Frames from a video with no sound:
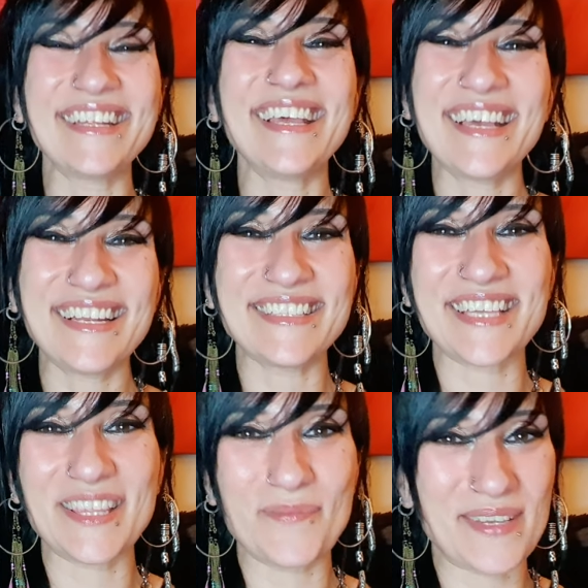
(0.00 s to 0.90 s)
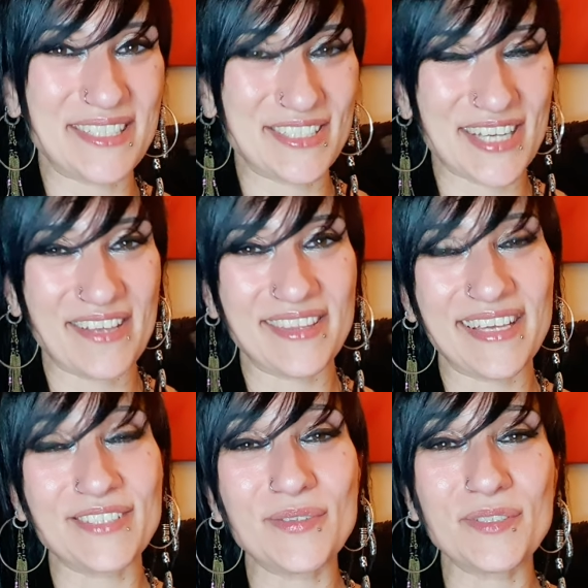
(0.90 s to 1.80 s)
and let's get the message out
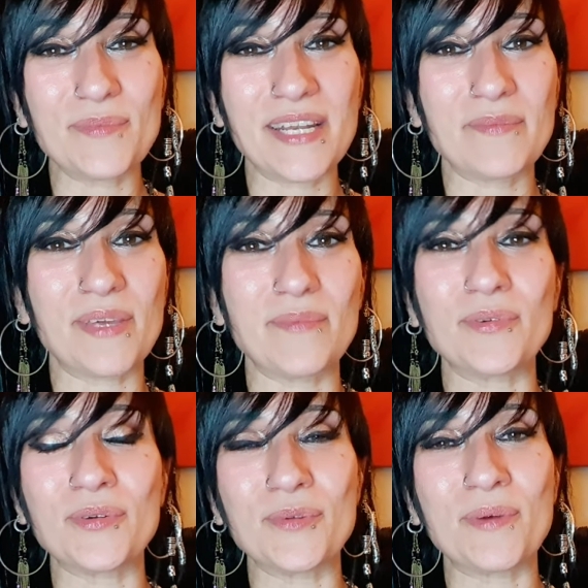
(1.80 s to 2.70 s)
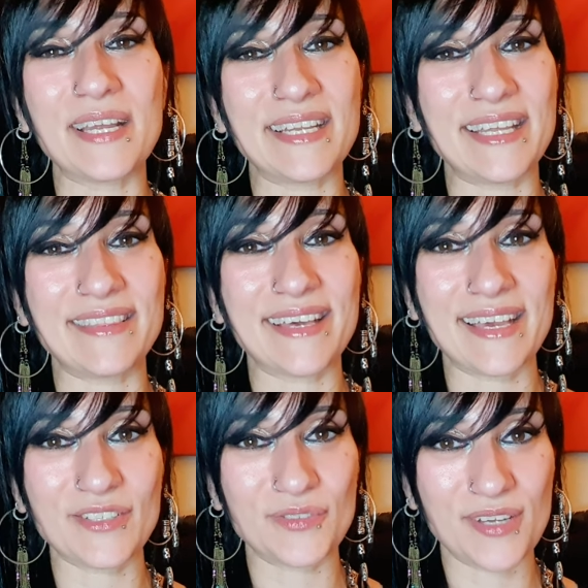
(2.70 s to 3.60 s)
there to as many people who might need
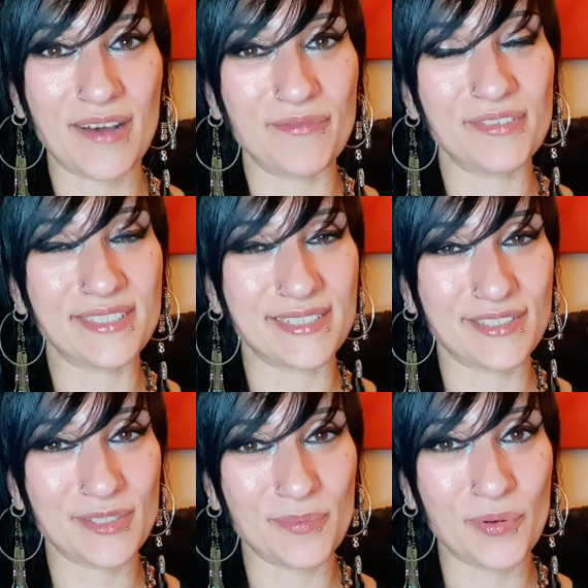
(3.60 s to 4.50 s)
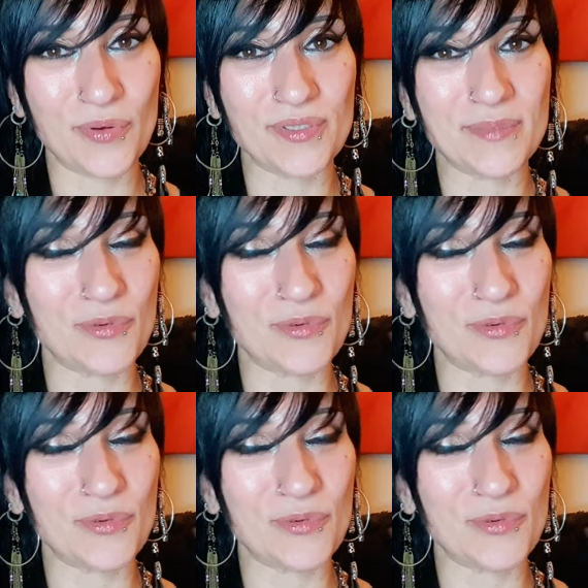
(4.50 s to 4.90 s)
that extra comfort and support.